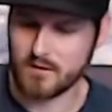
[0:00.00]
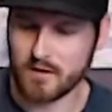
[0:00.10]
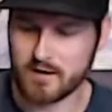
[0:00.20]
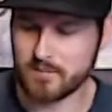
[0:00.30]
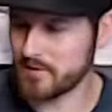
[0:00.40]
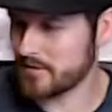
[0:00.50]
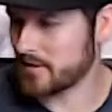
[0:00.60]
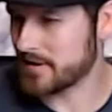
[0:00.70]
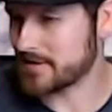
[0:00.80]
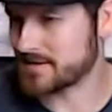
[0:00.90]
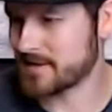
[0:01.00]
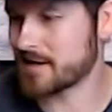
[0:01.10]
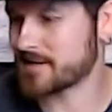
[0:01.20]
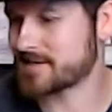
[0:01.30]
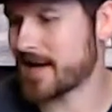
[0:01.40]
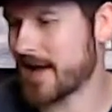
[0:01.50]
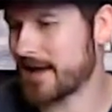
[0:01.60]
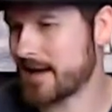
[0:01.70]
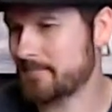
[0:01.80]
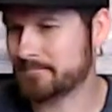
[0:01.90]
I'm gonna put it, sit it
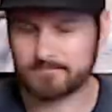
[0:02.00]
aside